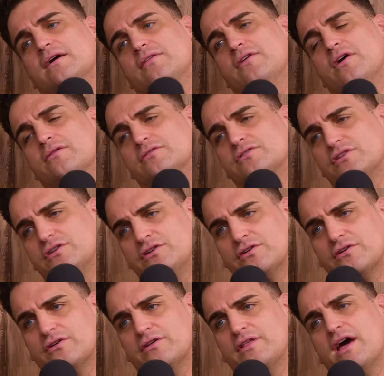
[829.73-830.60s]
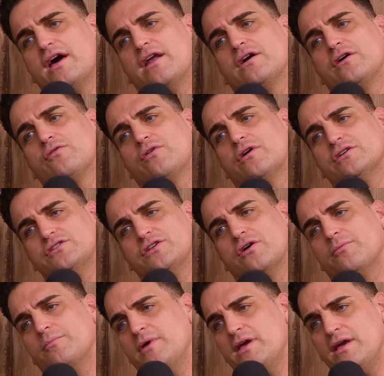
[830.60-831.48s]
There was a girl that had a crush
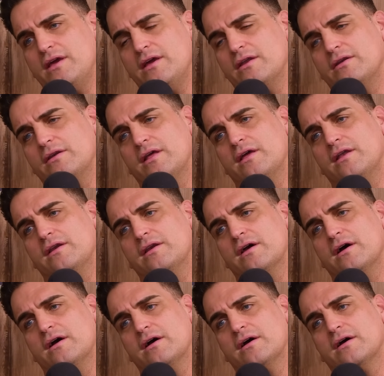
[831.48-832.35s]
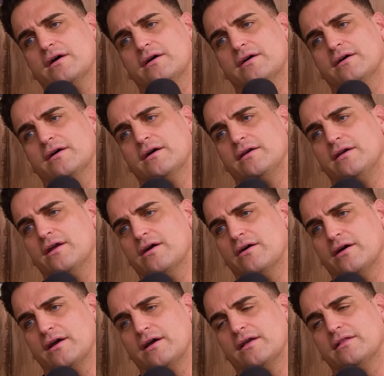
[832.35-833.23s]
on me, and I
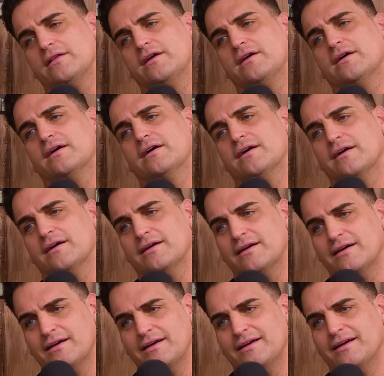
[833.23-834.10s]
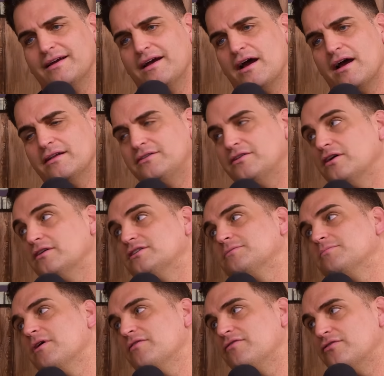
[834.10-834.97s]
think I
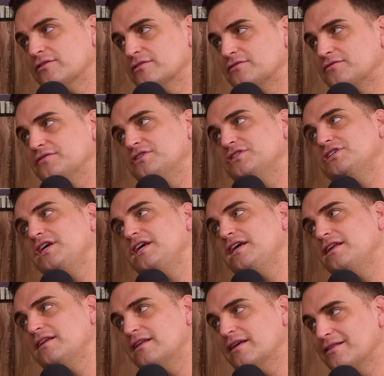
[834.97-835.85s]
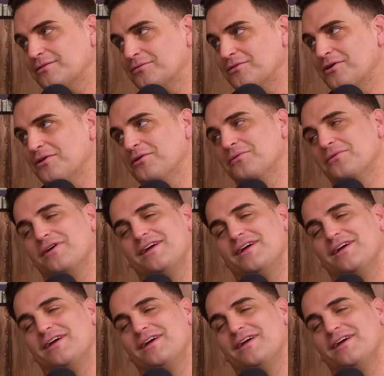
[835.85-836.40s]
touched my first vagine at the roller